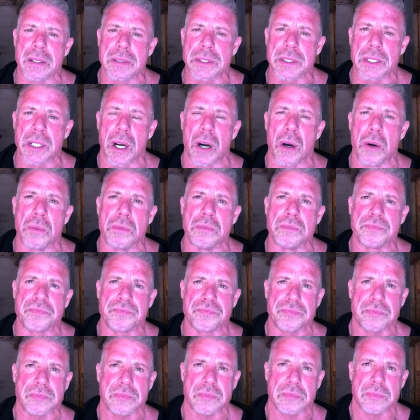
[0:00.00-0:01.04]
So
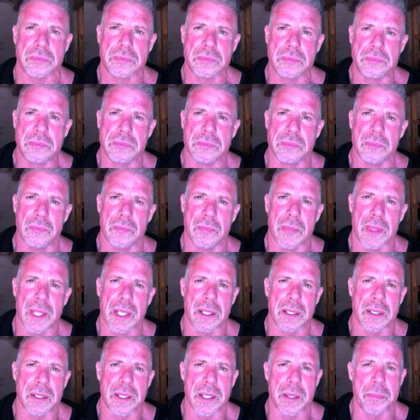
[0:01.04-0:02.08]

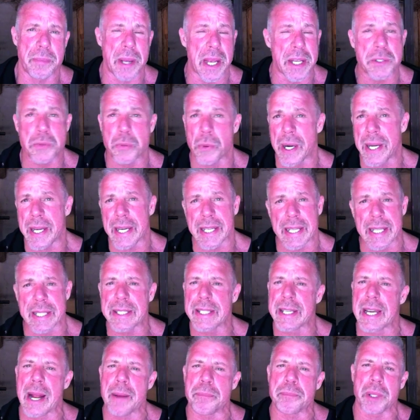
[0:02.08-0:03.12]
the best way to get
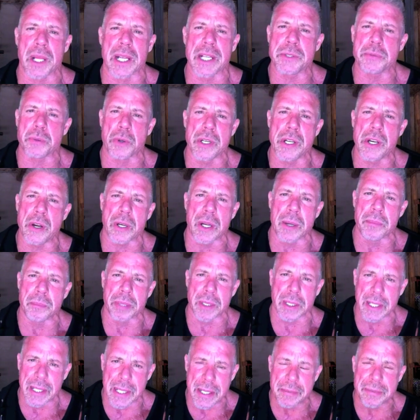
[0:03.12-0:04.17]
to that place where you can
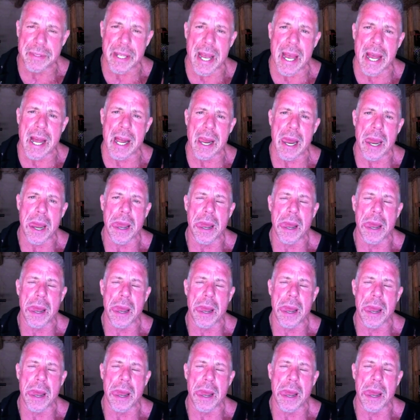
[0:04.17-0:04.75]
believe that